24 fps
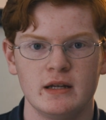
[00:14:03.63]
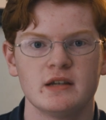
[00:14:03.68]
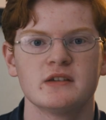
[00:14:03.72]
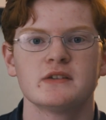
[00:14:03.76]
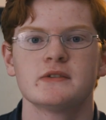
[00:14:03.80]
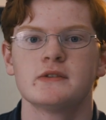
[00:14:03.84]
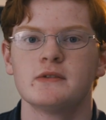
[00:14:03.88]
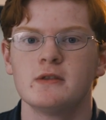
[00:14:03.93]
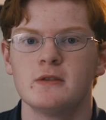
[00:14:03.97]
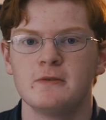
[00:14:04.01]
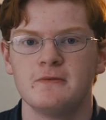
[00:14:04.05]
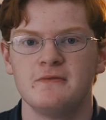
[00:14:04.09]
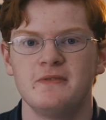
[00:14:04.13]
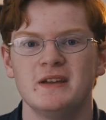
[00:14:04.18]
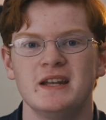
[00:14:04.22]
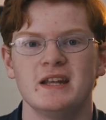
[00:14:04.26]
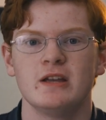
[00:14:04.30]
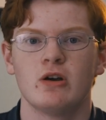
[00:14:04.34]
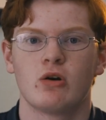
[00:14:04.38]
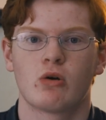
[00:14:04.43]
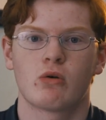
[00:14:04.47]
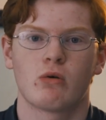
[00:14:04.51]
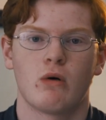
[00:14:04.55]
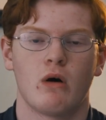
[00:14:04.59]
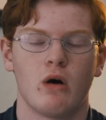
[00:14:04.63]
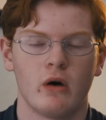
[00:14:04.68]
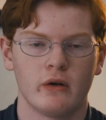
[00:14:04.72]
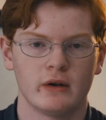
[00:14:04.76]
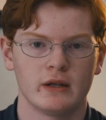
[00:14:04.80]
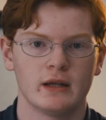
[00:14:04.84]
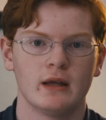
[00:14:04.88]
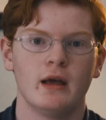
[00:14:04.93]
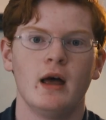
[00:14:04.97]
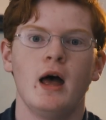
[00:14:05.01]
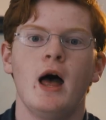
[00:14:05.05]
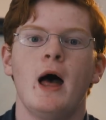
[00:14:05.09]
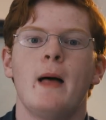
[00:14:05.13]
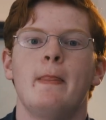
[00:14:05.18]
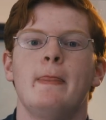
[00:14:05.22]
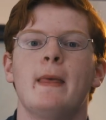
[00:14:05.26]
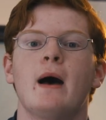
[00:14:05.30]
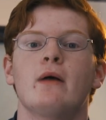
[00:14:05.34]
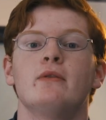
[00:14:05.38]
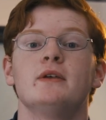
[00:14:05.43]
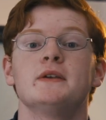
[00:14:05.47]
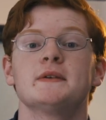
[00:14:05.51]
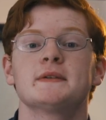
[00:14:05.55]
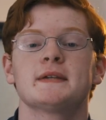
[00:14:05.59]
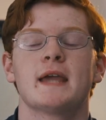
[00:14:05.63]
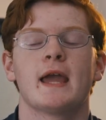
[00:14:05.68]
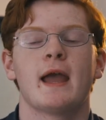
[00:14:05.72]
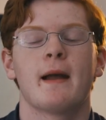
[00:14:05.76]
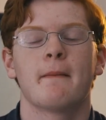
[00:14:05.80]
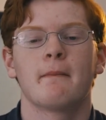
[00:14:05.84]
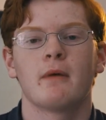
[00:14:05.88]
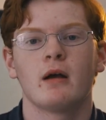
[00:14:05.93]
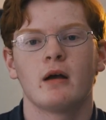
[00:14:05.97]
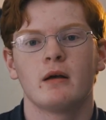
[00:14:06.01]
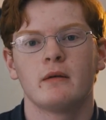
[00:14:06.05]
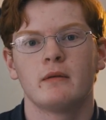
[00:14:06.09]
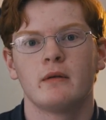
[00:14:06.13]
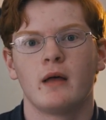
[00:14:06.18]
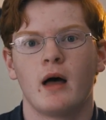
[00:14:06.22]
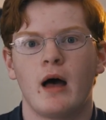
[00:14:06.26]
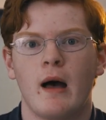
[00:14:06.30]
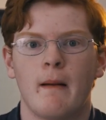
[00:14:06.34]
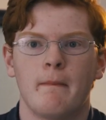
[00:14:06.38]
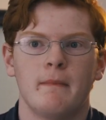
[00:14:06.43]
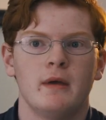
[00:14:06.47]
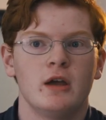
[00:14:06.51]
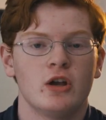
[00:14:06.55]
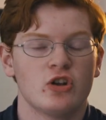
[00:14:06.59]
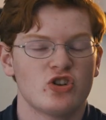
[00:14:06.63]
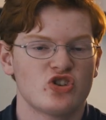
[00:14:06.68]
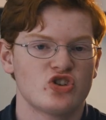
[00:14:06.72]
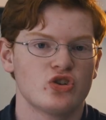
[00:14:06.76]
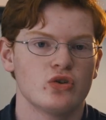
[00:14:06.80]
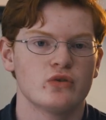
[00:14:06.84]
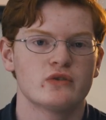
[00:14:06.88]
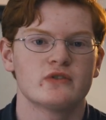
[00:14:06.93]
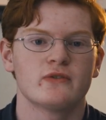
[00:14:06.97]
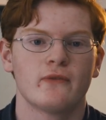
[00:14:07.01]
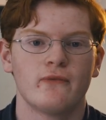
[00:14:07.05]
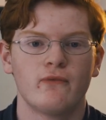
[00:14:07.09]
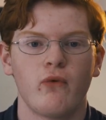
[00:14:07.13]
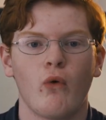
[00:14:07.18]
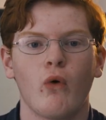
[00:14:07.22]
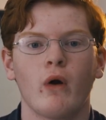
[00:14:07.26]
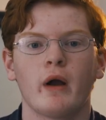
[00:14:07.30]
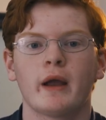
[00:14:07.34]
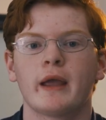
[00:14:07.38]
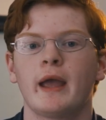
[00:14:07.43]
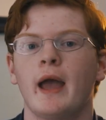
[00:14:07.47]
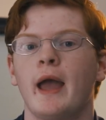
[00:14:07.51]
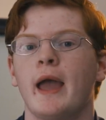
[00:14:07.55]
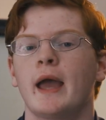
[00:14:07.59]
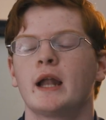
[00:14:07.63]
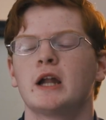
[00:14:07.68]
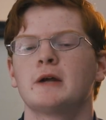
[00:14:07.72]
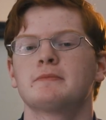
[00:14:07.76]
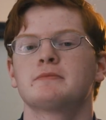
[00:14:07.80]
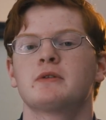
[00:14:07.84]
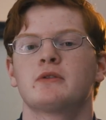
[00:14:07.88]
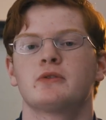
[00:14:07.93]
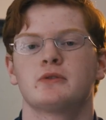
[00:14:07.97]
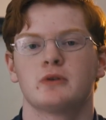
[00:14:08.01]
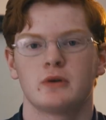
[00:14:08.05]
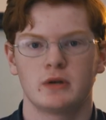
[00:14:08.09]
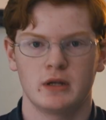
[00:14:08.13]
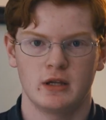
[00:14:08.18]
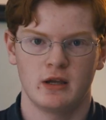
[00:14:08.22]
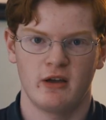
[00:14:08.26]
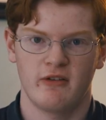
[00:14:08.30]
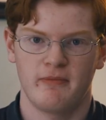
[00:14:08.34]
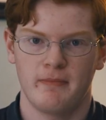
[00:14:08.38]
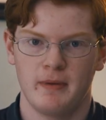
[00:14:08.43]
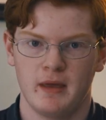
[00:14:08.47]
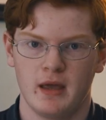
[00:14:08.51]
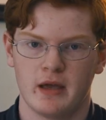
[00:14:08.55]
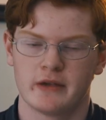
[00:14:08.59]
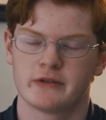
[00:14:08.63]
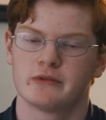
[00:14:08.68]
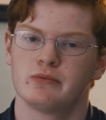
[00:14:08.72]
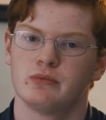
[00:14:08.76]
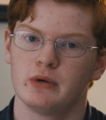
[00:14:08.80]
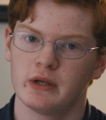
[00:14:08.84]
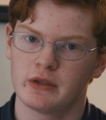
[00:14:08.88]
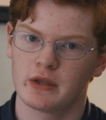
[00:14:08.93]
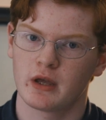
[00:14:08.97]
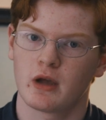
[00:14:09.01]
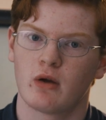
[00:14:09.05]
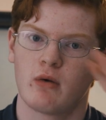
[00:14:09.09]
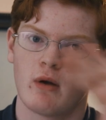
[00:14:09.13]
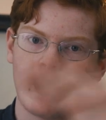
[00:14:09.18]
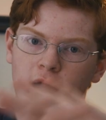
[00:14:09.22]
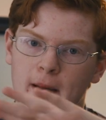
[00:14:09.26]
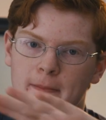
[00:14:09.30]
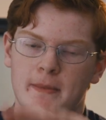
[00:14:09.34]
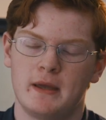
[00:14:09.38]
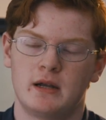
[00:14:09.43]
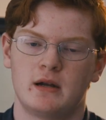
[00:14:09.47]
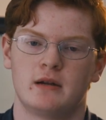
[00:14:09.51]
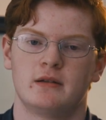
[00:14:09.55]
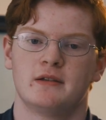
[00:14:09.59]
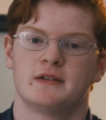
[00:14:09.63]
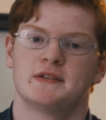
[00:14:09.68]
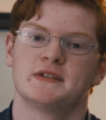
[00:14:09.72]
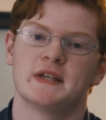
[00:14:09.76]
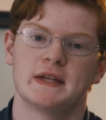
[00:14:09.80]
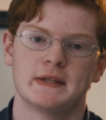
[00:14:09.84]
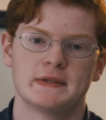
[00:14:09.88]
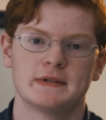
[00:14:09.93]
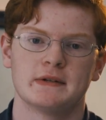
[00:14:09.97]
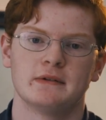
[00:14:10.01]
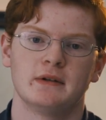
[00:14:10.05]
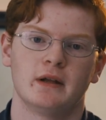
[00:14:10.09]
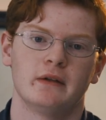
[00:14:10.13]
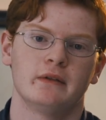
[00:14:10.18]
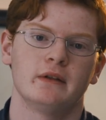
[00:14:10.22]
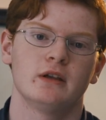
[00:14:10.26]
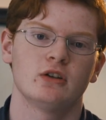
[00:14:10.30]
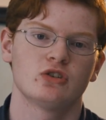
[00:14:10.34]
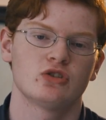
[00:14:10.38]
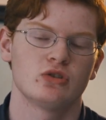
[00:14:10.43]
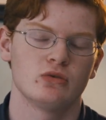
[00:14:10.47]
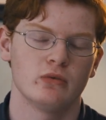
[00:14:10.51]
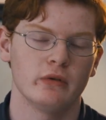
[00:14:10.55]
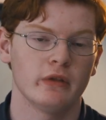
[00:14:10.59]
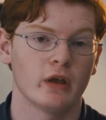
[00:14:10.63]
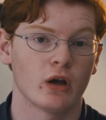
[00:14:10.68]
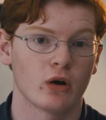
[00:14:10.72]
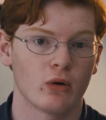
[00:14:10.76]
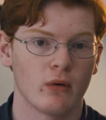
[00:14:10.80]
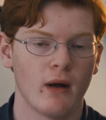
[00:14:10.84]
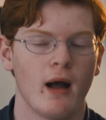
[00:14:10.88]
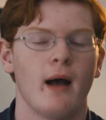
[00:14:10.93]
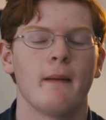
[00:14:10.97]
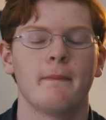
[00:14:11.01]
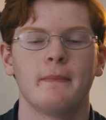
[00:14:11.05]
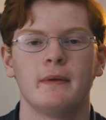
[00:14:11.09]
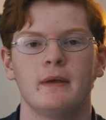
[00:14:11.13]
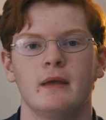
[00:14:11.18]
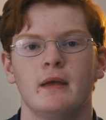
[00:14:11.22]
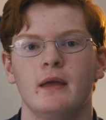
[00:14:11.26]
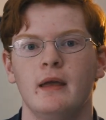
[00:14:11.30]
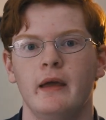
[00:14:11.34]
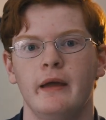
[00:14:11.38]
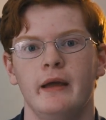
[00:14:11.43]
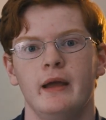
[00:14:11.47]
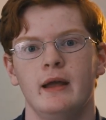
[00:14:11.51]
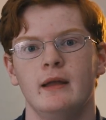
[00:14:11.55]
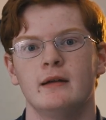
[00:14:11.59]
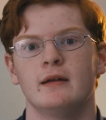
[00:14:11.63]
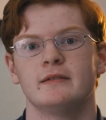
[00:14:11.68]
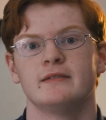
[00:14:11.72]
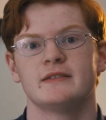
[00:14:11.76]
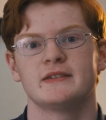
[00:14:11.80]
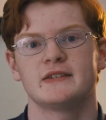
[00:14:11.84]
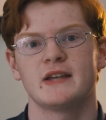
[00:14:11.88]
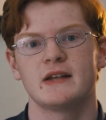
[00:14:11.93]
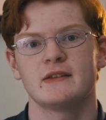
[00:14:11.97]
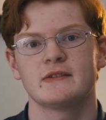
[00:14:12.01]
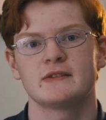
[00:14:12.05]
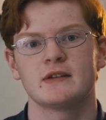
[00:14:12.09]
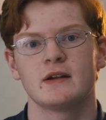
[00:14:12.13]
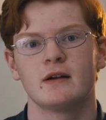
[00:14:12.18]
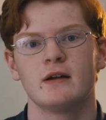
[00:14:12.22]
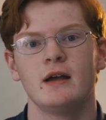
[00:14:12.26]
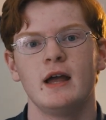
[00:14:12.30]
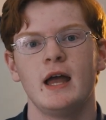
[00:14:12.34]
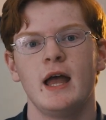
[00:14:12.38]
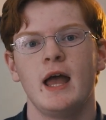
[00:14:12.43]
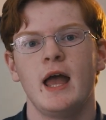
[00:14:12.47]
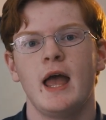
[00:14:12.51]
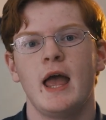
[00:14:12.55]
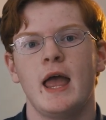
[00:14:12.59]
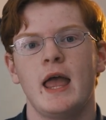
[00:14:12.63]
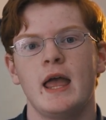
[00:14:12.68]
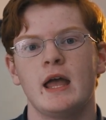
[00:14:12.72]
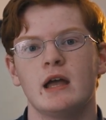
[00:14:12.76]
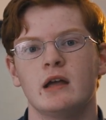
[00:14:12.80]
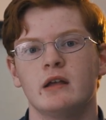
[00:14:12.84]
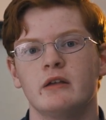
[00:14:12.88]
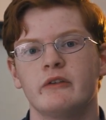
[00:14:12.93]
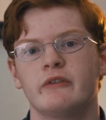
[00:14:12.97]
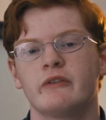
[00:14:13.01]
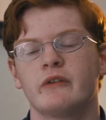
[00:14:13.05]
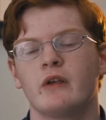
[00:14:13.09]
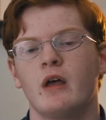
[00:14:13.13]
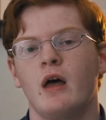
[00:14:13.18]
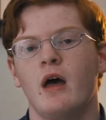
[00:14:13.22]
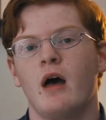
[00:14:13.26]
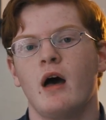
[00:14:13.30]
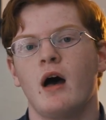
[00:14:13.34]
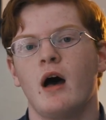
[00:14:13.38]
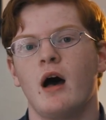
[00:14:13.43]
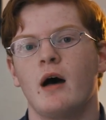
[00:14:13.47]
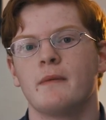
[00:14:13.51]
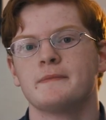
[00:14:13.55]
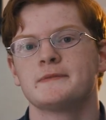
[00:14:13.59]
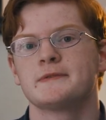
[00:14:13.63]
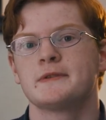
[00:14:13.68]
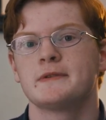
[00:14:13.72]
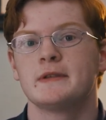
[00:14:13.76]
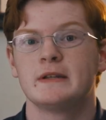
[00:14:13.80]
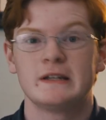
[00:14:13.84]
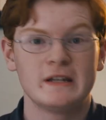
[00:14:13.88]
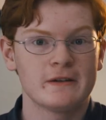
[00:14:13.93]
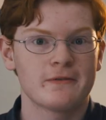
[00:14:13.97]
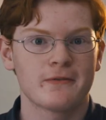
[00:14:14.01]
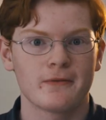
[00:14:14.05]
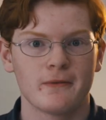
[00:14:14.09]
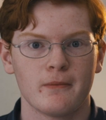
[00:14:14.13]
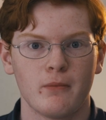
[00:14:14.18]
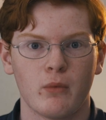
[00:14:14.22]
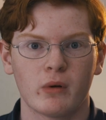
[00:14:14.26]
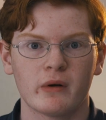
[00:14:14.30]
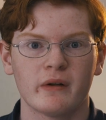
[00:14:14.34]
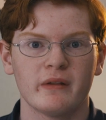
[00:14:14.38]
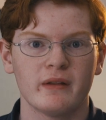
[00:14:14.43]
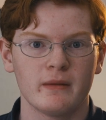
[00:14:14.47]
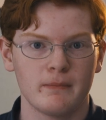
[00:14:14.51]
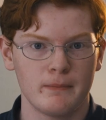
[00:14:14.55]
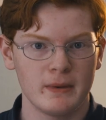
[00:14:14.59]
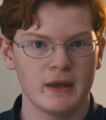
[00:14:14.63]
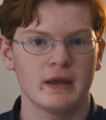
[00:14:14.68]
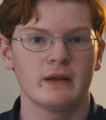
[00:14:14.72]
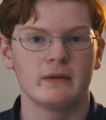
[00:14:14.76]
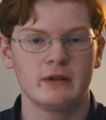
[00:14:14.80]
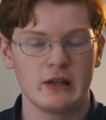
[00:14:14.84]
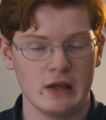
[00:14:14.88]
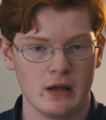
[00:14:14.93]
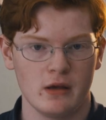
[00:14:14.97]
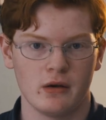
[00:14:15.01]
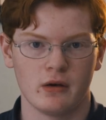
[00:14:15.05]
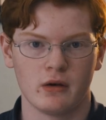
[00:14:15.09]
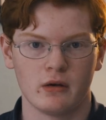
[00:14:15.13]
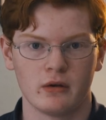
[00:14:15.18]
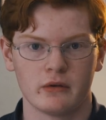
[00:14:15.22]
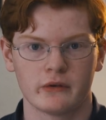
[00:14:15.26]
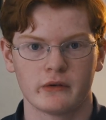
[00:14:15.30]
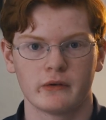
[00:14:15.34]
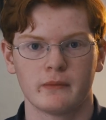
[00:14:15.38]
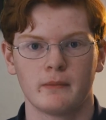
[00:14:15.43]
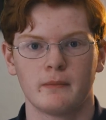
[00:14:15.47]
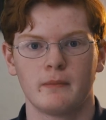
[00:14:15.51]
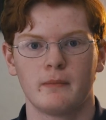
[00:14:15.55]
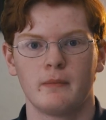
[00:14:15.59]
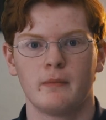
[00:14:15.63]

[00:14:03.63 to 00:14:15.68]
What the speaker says: is the video quality. Now this camera shoots 4K at up to 30 FPS with a crop in on the sensor. Now the issue with a crop in on the sensor is one of the big deals